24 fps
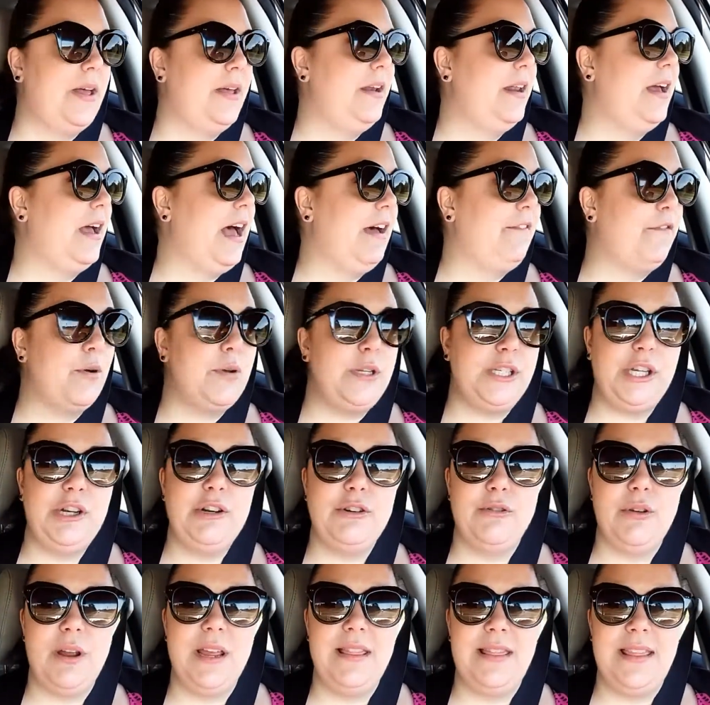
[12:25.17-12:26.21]
But I've
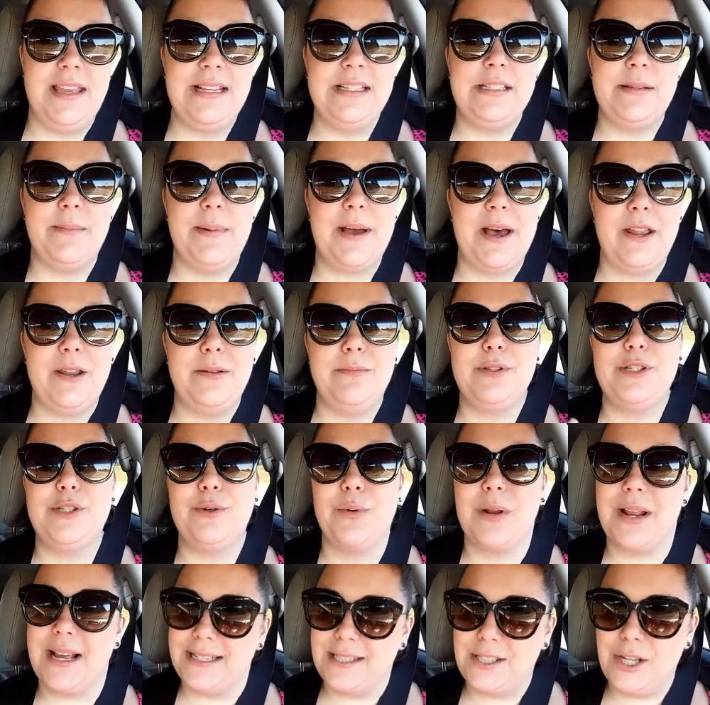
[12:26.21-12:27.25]
always heard great things about them,
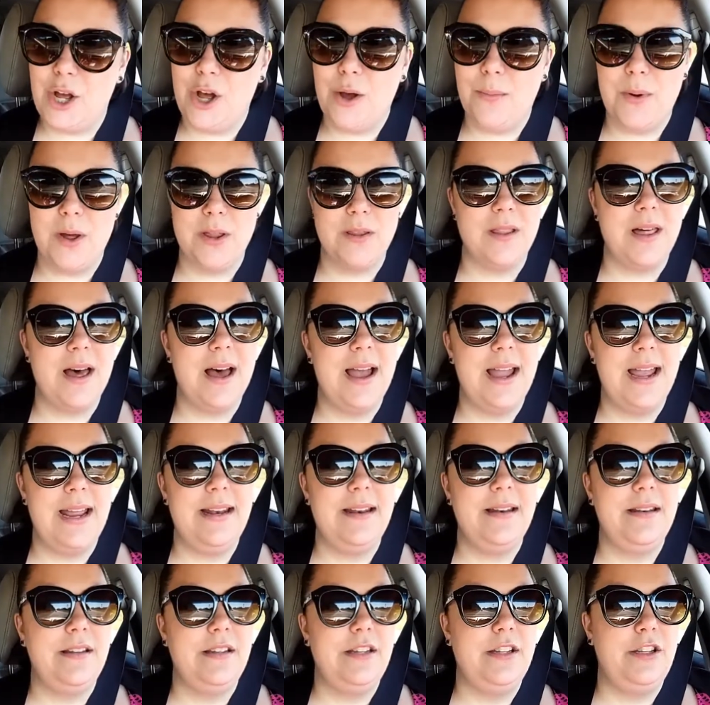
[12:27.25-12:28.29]
so when I saw them
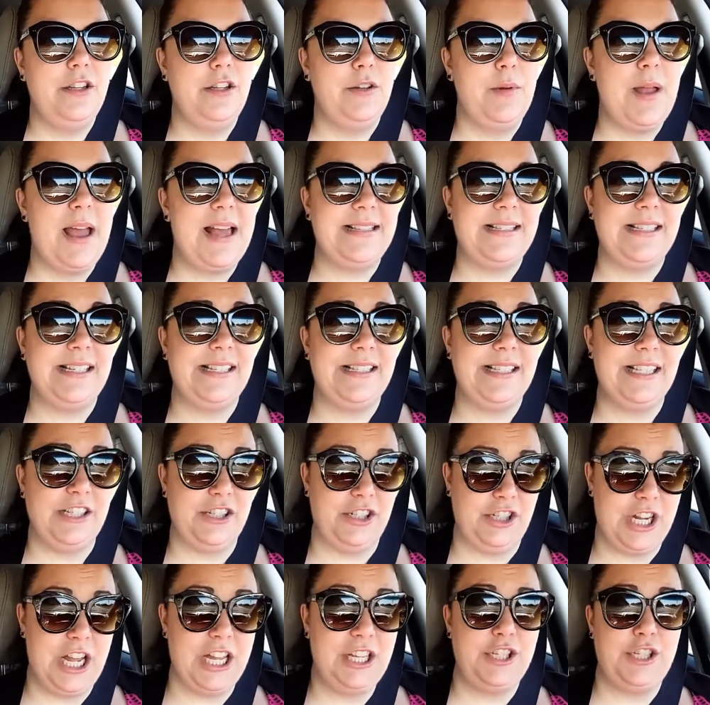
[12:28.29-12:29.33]
online as a
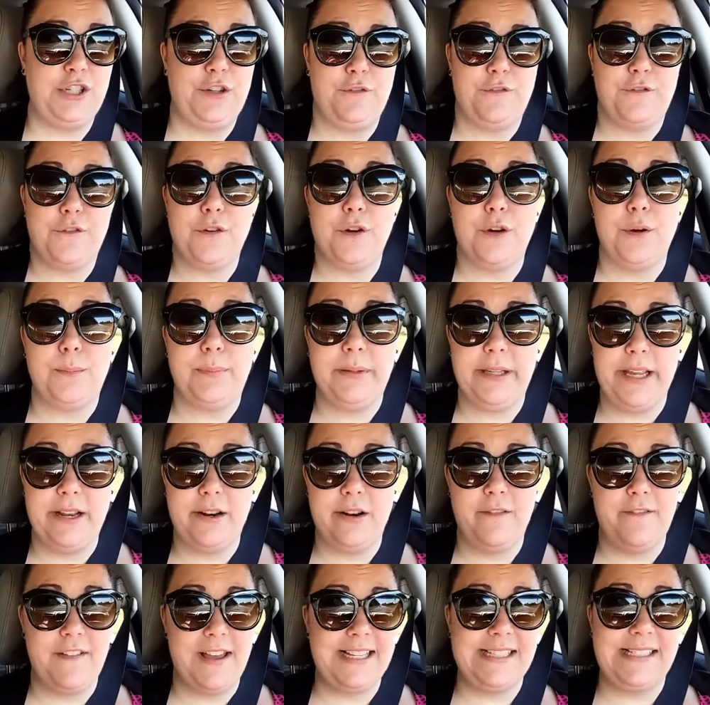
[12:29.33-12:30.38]
suggestion for
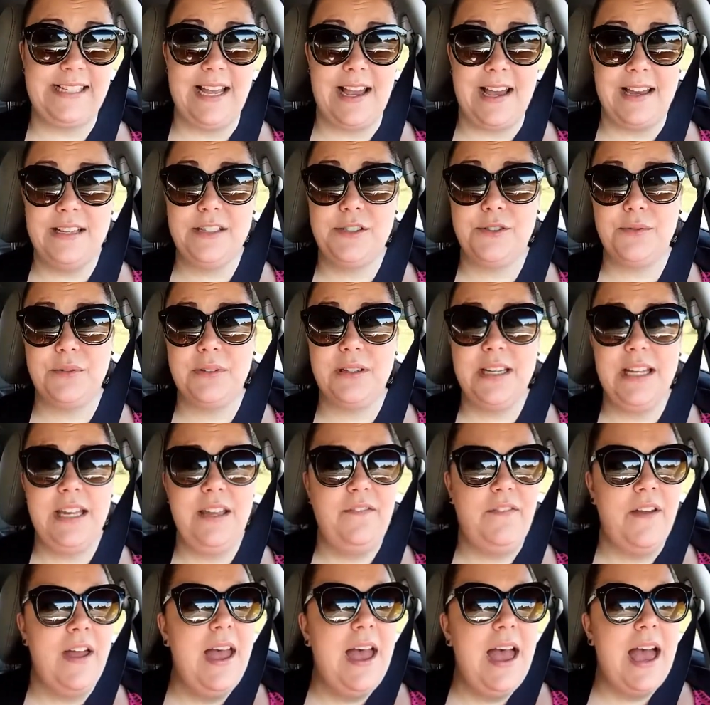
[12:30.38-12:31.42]
plantar fasciitis
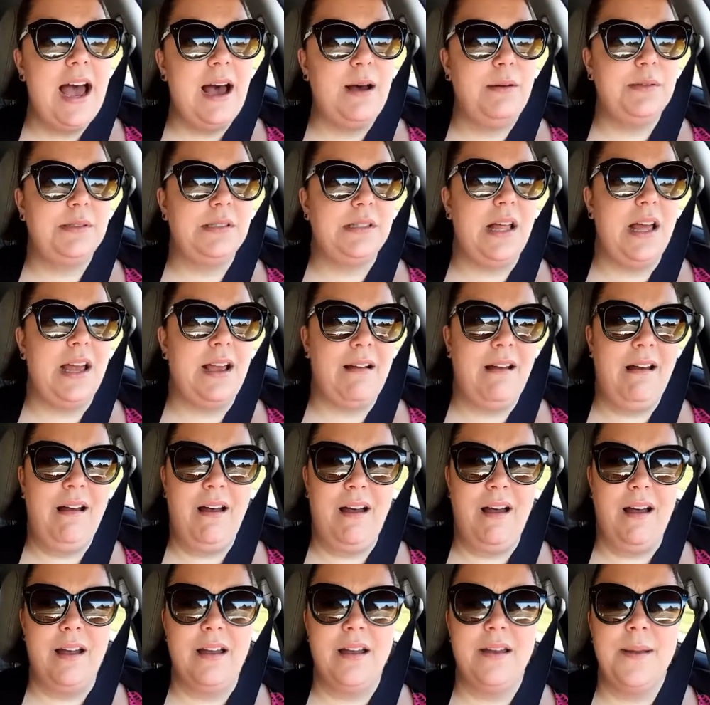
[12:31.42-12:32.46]
relief, I was like,
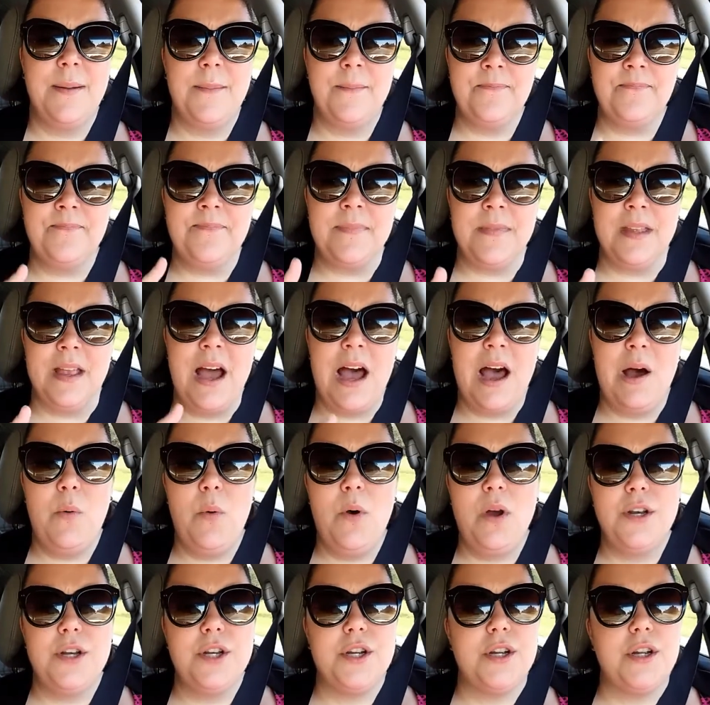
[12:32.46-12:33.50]

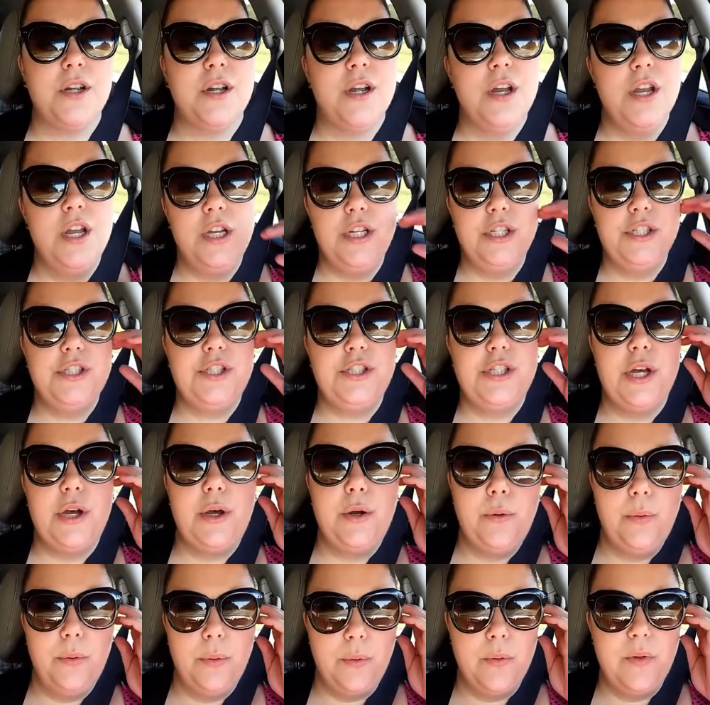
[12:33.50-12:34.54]
I wonder.
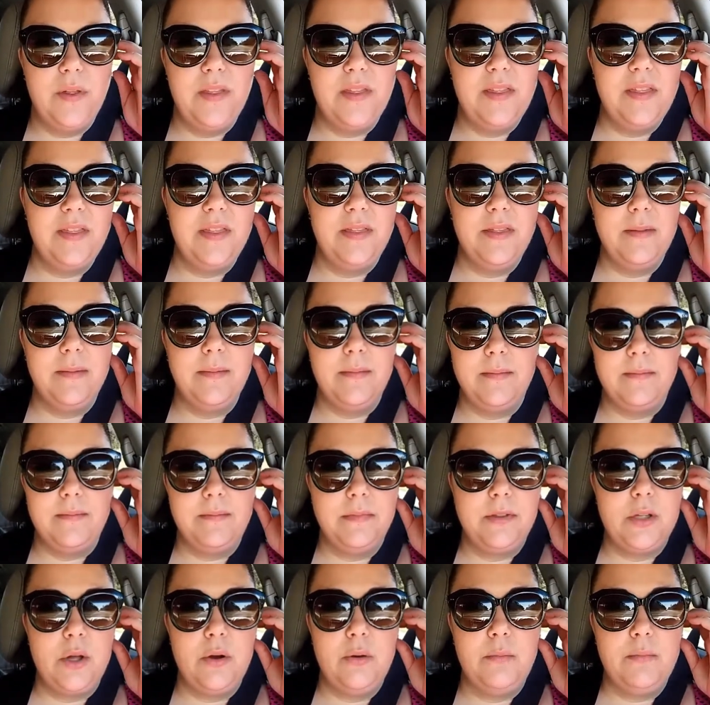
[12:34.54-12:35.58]
So
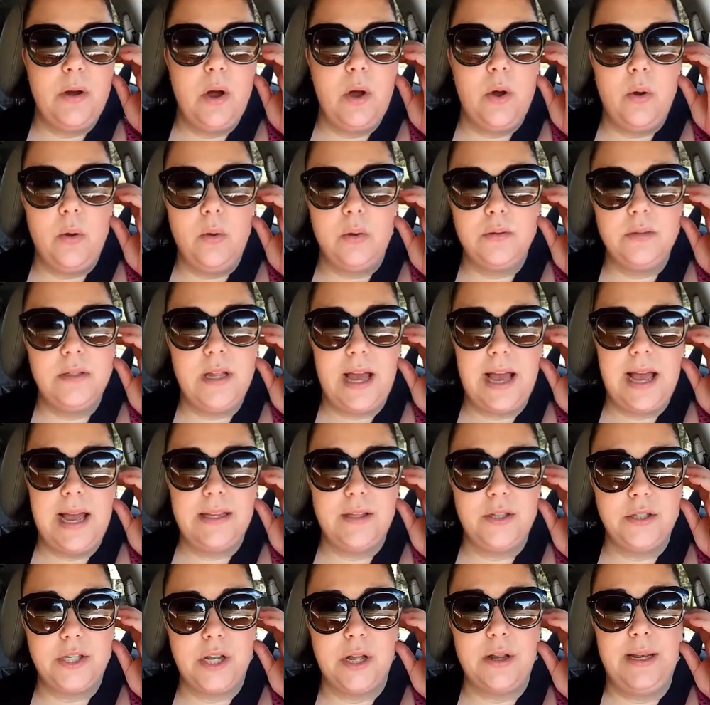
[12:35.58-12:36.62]
lo and behold,
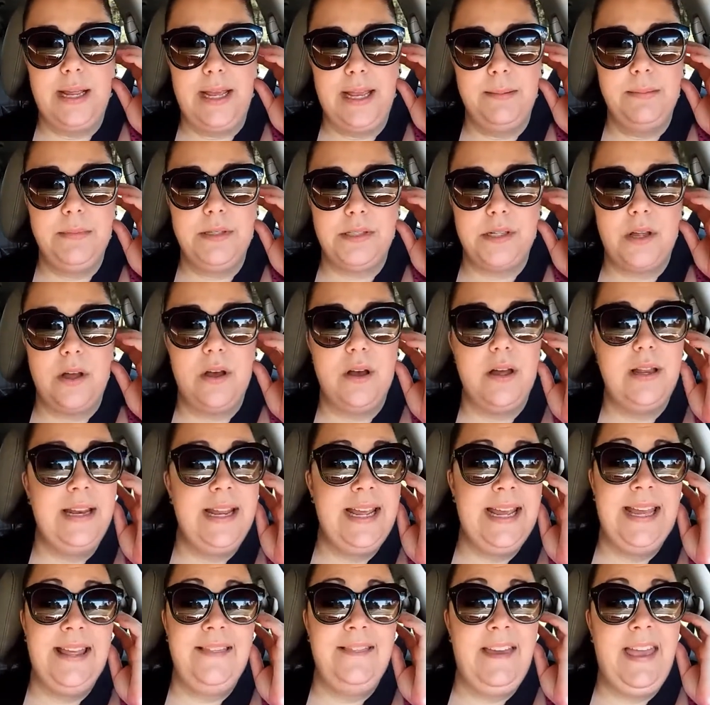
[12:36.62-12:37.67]
I looked on
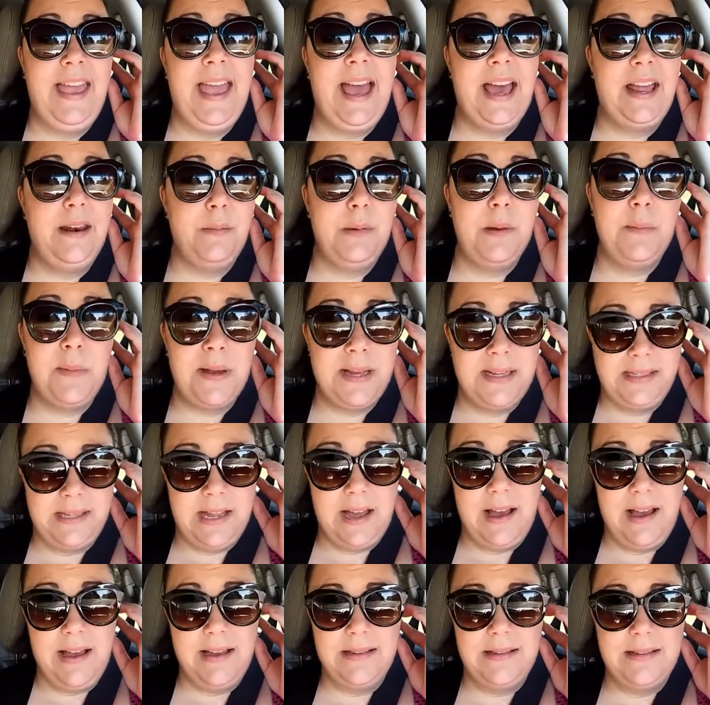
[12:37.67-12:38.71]
Amazon and they had them in my
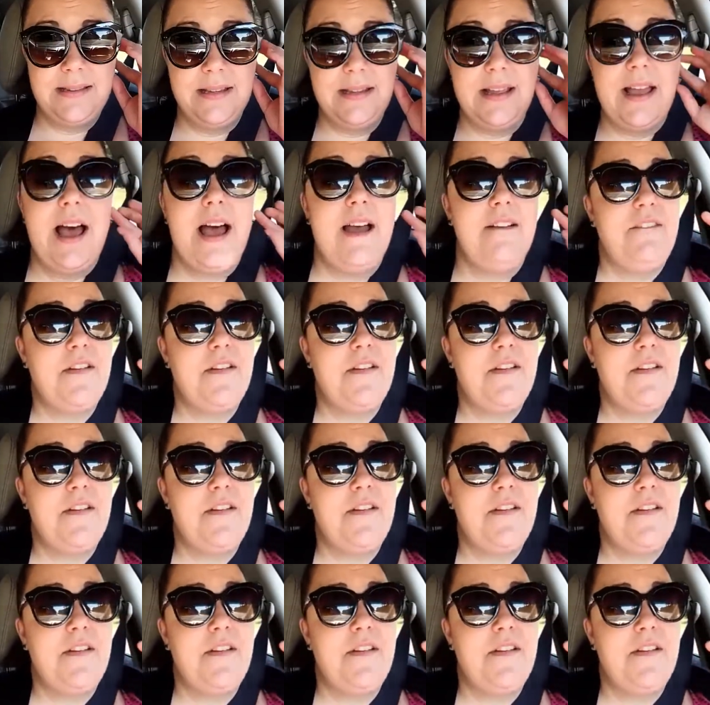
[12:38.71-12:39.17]
size.